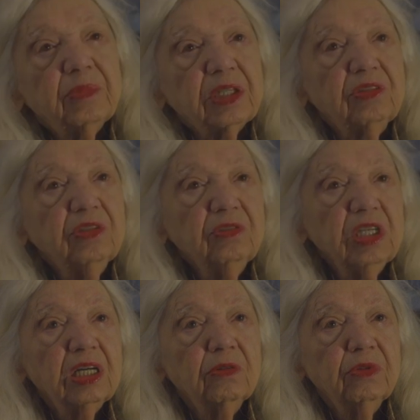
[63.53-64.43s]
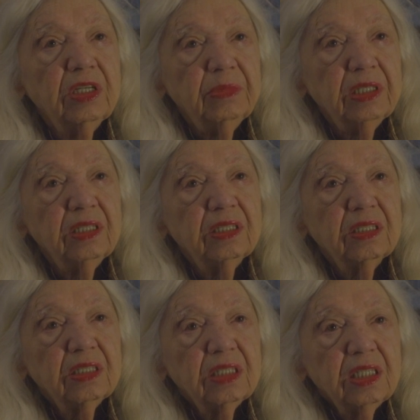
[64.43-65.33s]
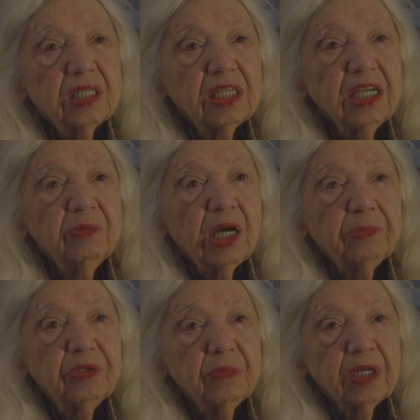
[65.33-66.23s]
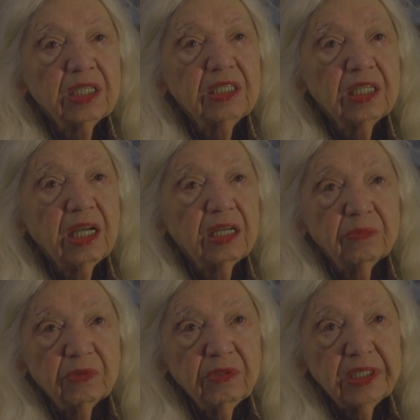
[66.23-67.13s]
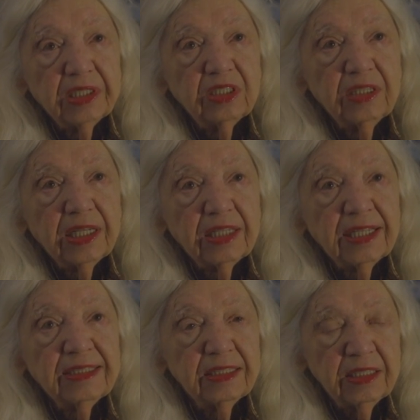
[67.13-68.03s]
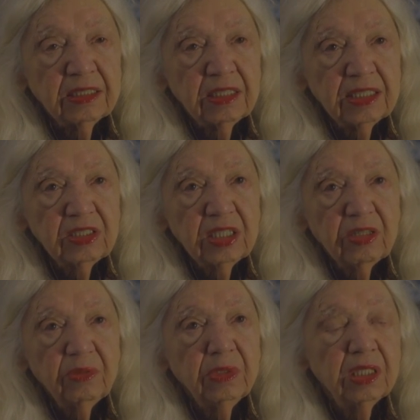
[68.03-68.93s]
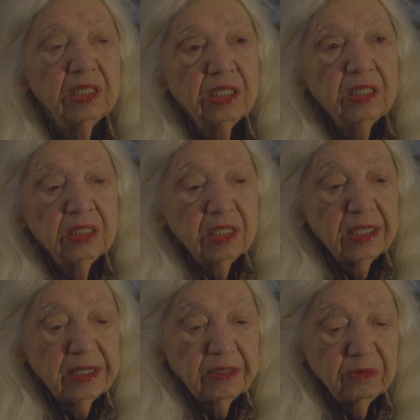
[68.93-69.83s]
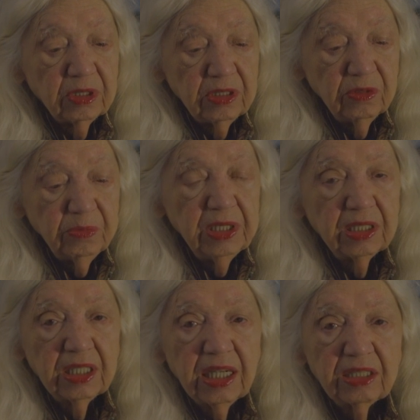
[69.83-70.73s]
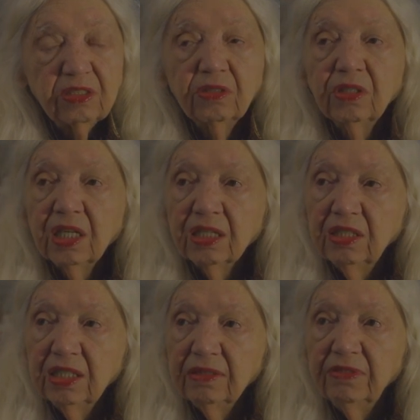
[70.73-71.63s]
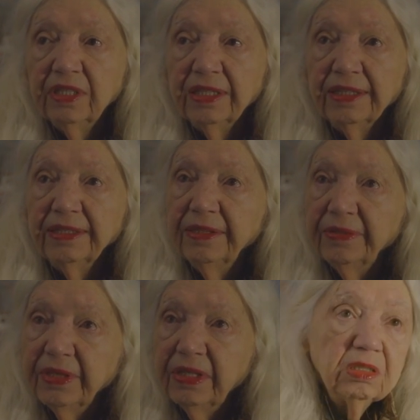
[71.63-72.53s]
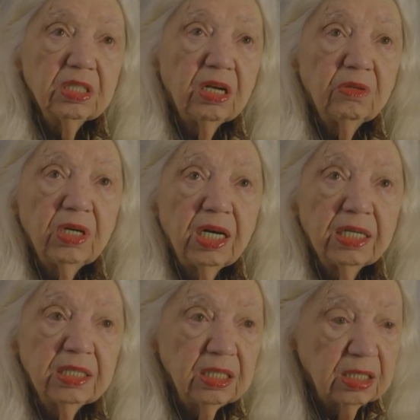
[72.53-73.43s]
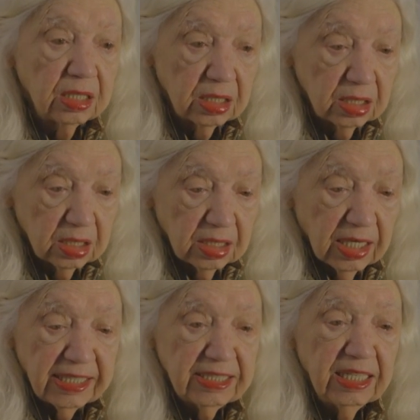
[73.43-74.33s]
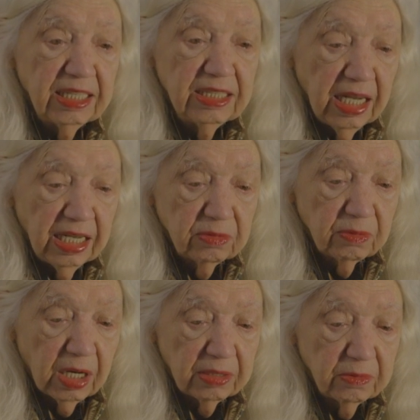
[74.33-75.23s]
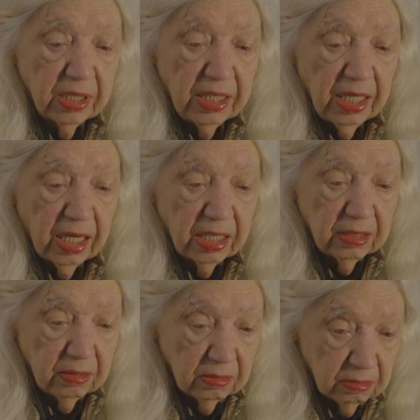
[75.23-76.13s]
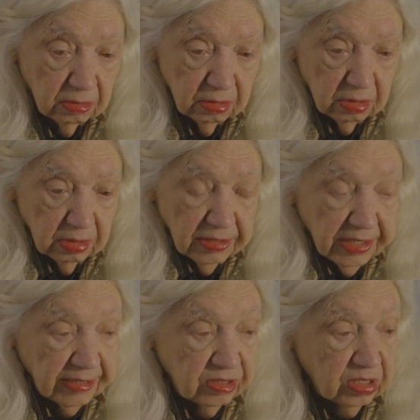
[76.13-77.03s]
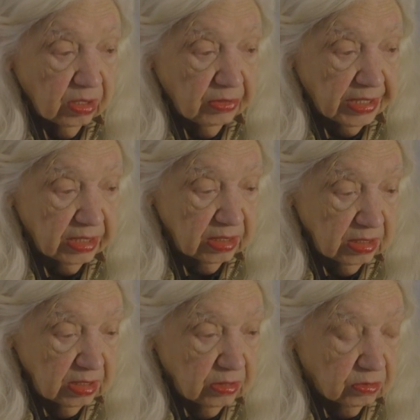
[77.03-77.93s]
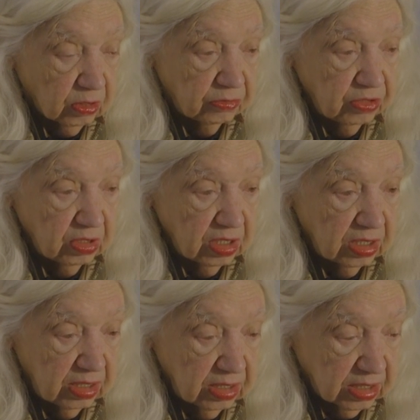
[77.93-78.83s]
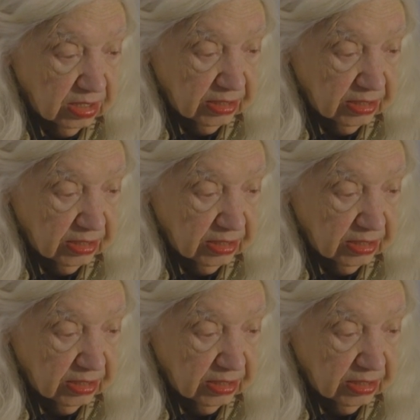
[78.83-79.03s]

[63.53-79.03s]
But two young women came up to my table, and they said to me, will you be a guest on LTV? So I said yes right away. And so I drove to the